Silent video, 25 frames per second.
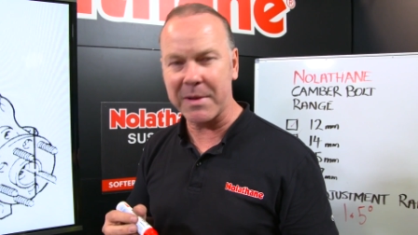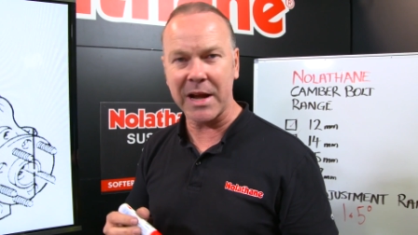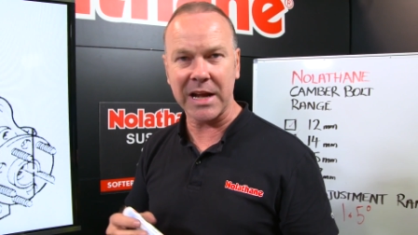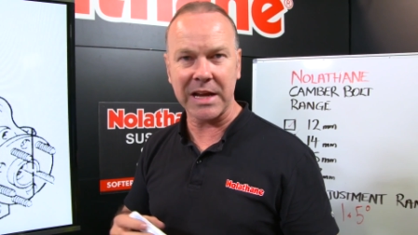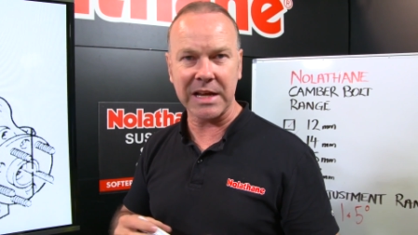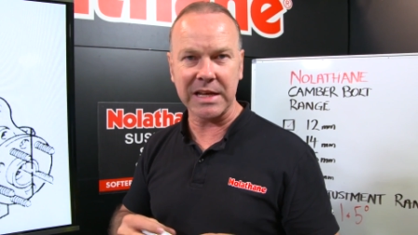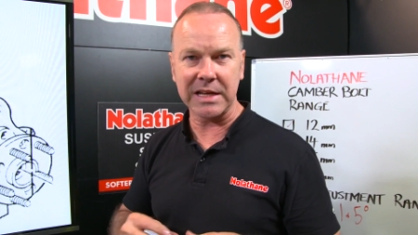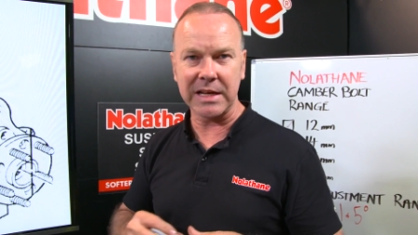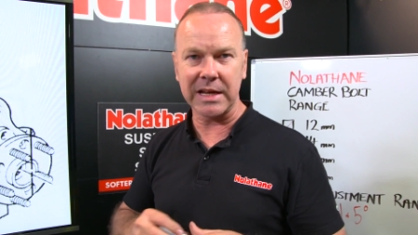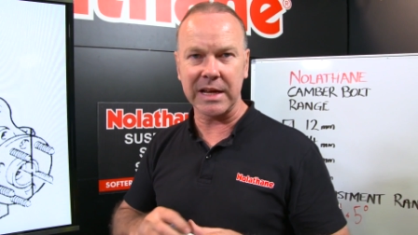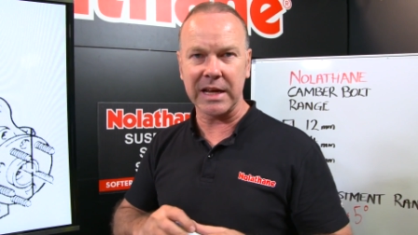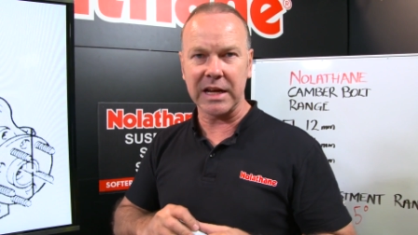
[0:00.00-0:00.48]

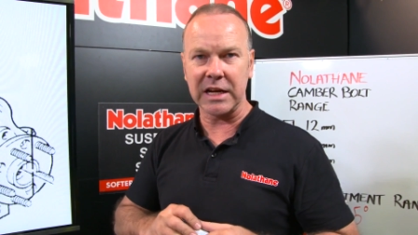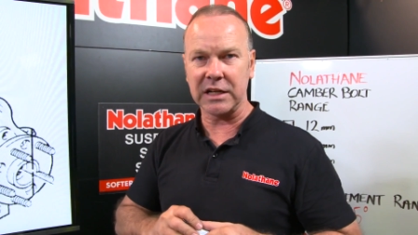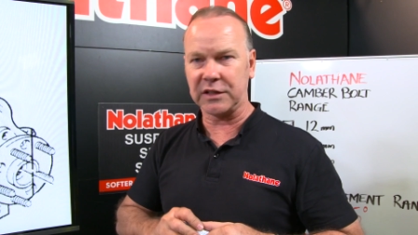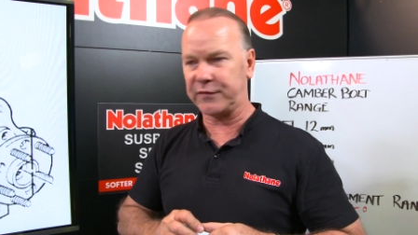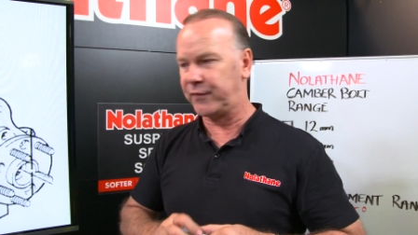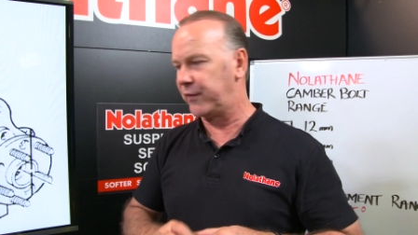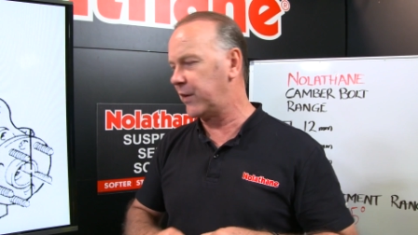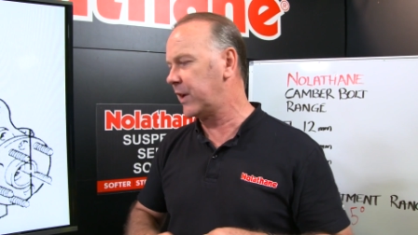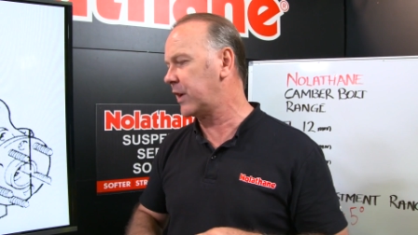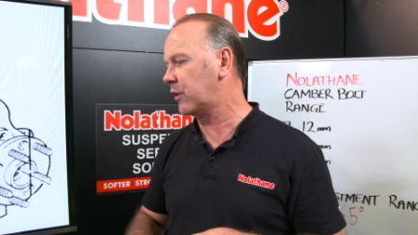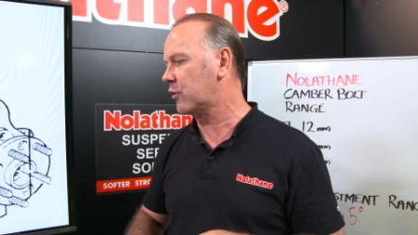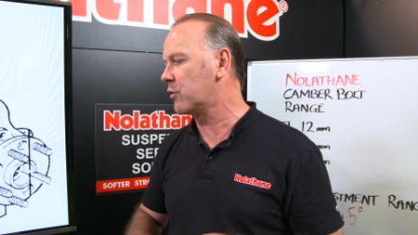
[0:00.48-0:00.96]
many
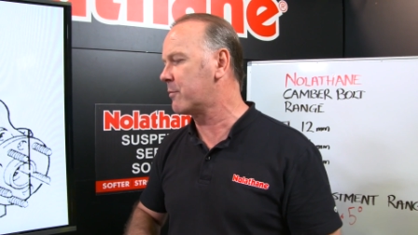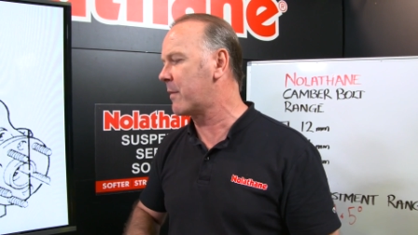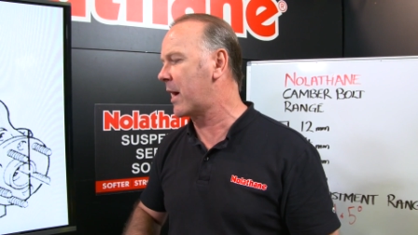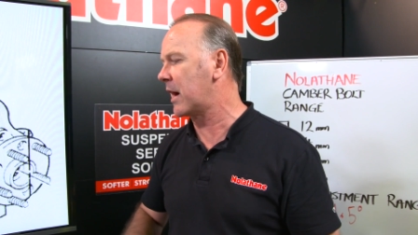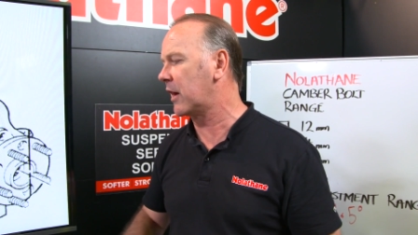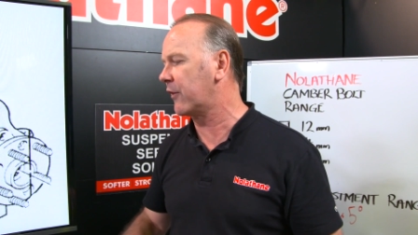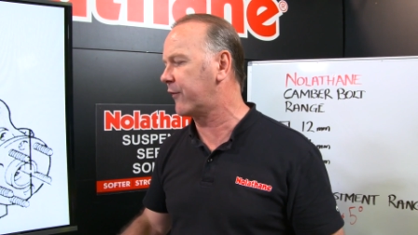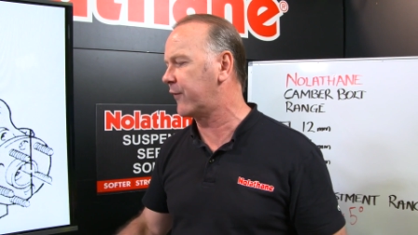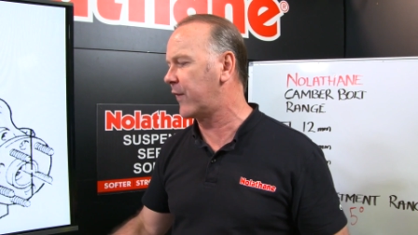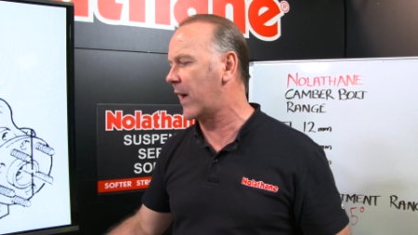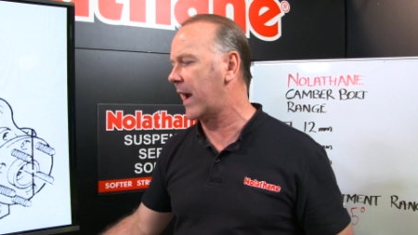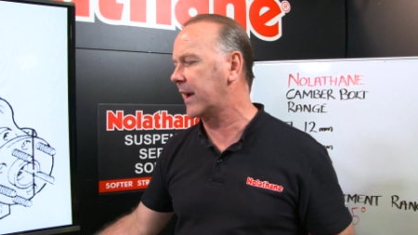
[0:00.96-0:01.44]
years, vehicle
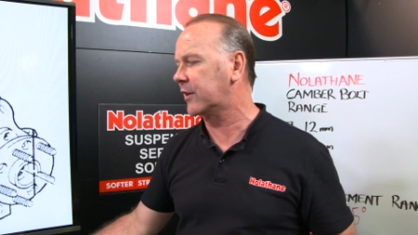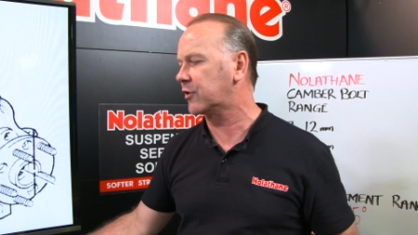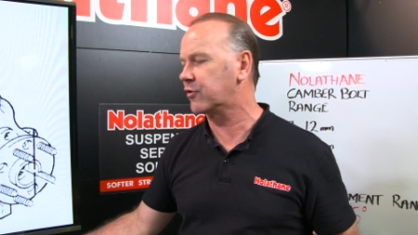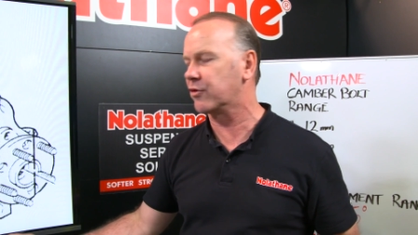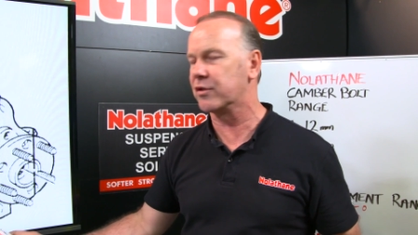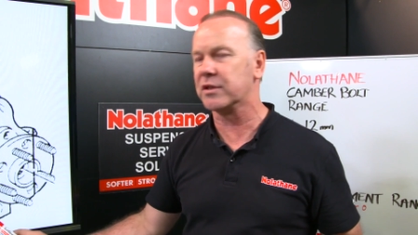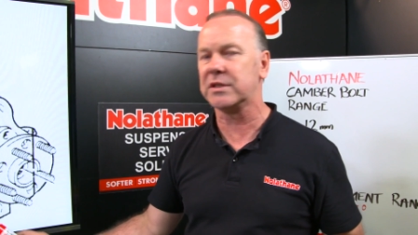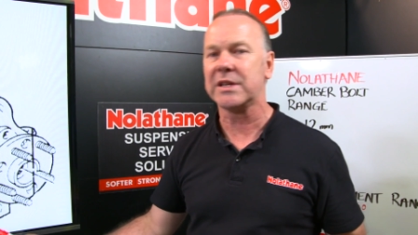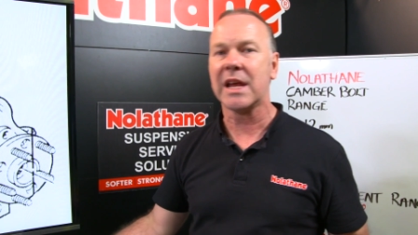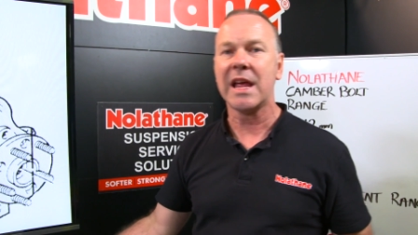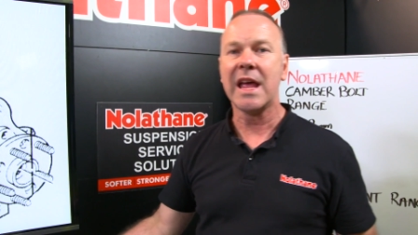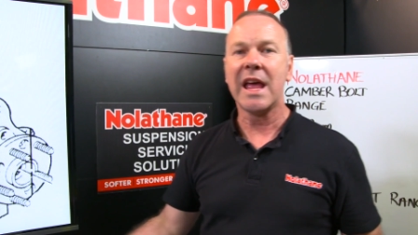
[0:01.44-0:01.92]

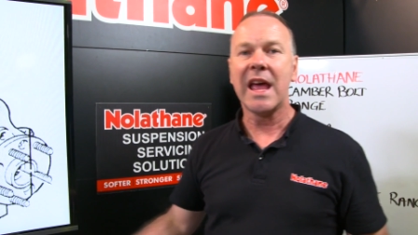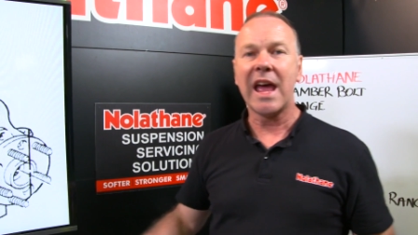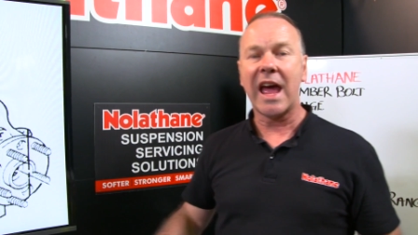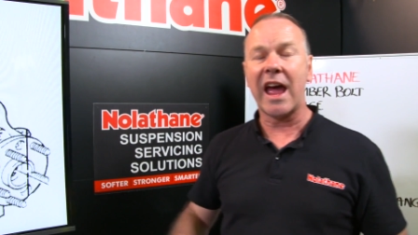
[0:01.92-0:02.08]
manufacturers